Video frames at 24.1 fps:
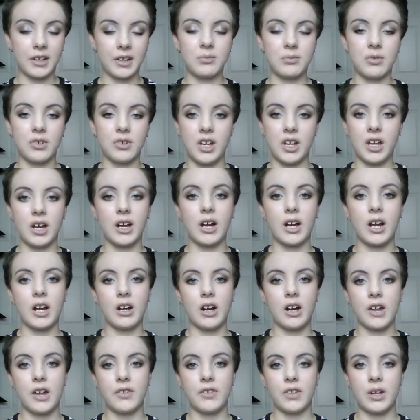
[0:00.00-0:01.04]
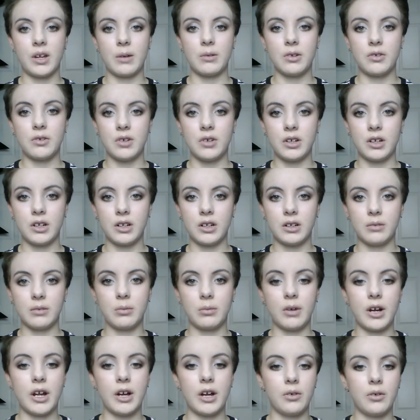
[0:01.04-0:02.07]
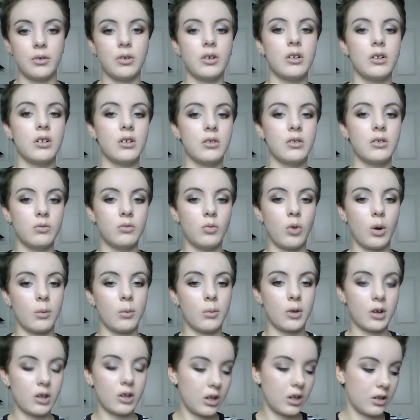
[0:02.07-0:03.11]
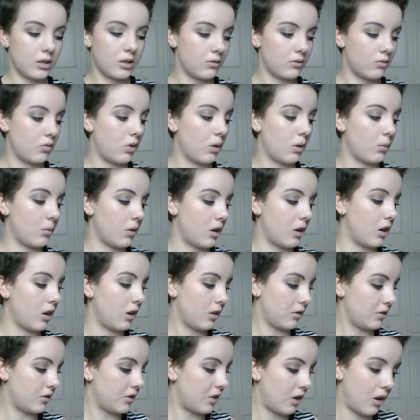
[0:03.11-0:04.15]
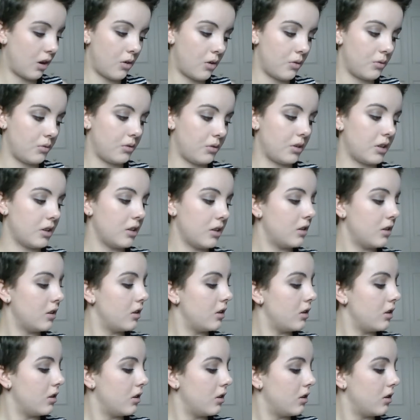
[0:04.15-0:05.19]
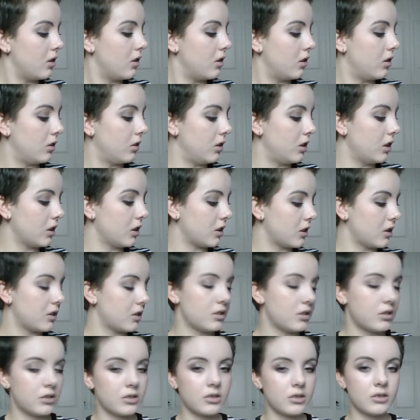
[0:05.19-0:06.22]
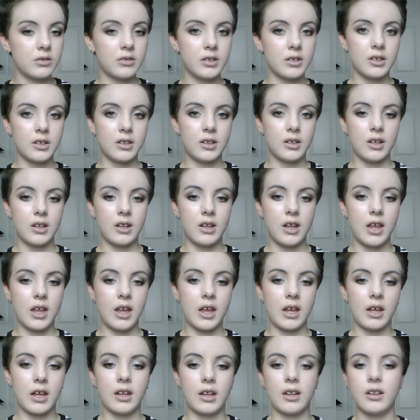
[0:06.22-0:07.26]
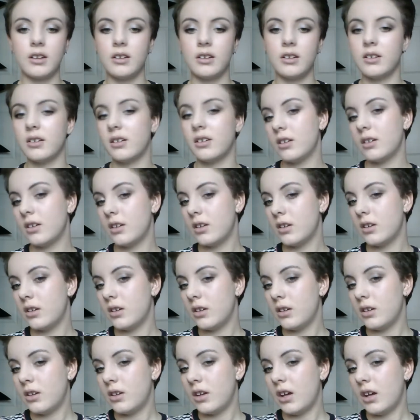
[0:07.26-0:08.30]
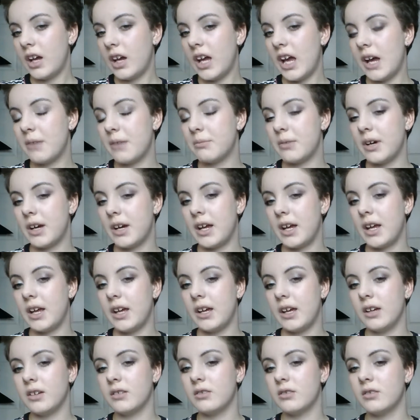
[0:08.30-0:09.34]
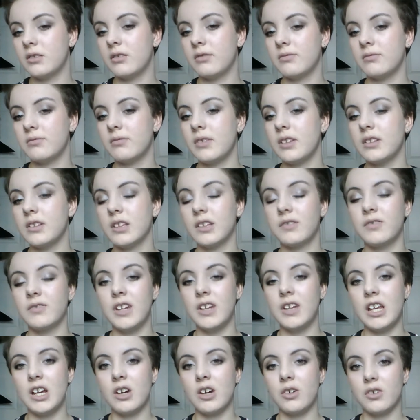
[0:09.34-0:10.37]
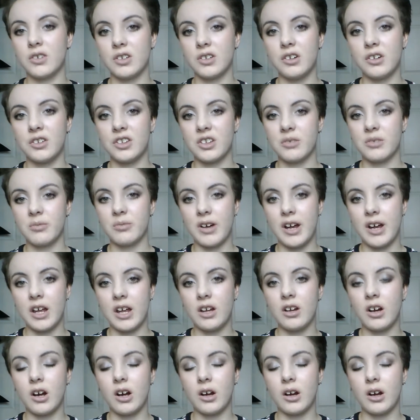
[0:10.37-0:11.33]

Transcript: Smokey Eye or anything. I'm doing a brown, warmer toned look. And I have in this video is also my